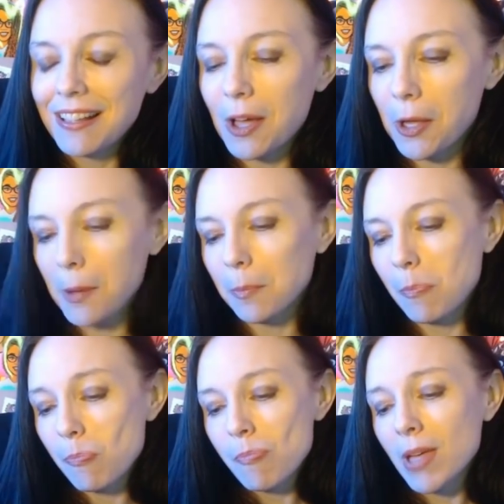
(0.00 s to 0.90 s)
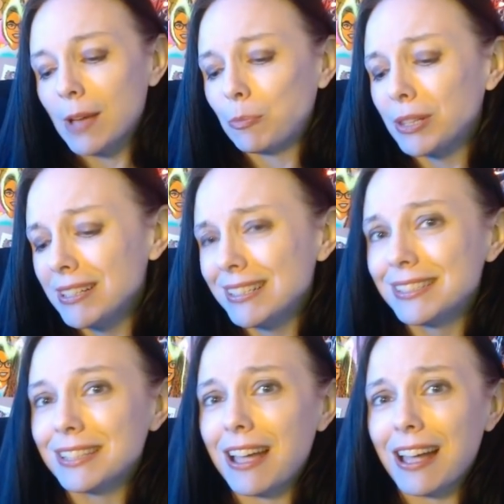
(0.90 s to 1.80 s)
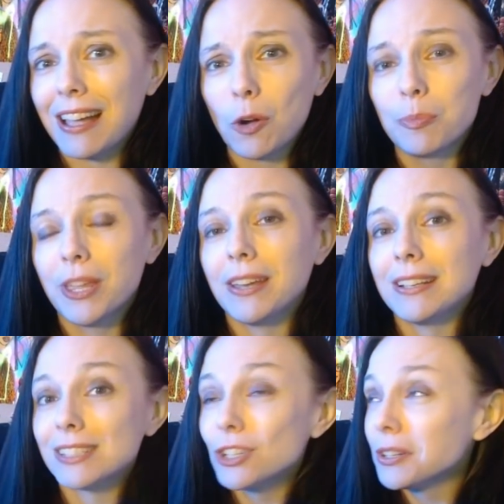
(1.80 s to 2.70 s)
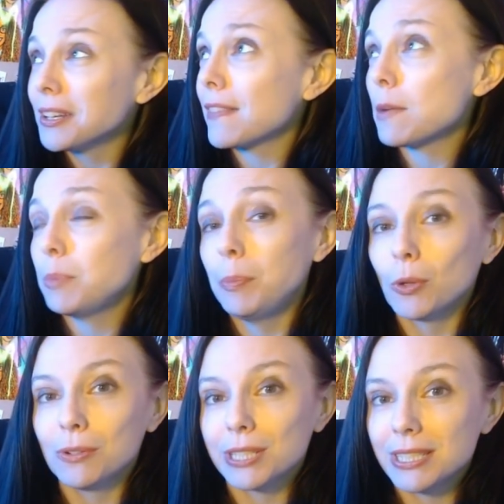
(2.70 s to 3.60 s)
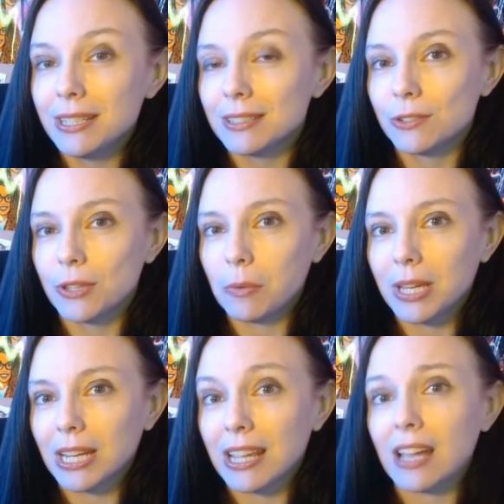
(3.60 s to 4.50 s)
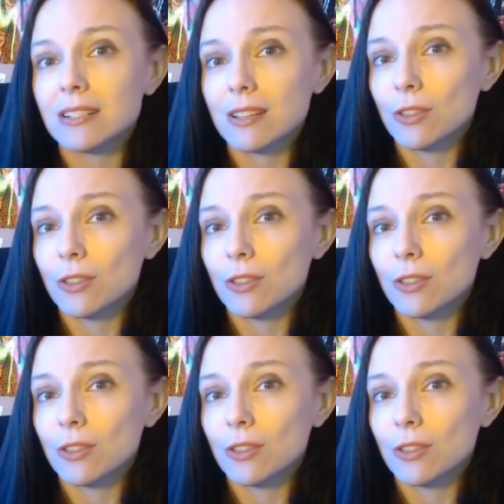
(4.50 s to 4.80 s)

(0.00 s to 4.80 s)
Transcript: Um, and please, I hope that it's good and that people go to see it so that we can get